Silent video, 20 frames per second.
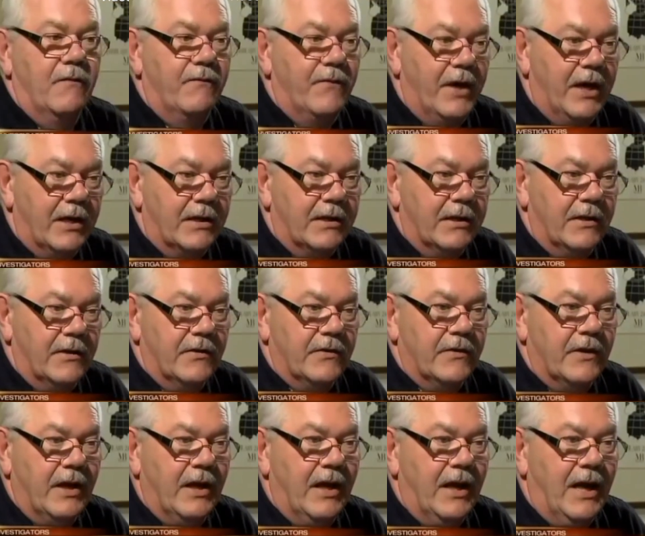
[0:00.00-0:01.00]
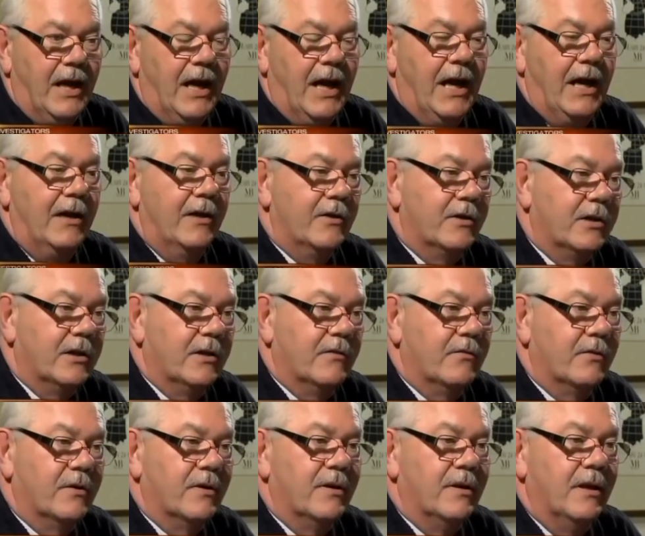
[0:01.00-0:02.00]
The fact is, I
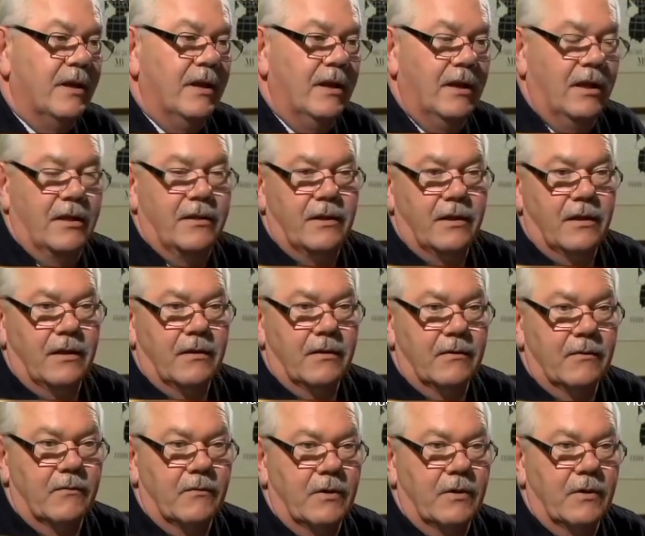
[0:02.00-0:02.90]
uncovered nothing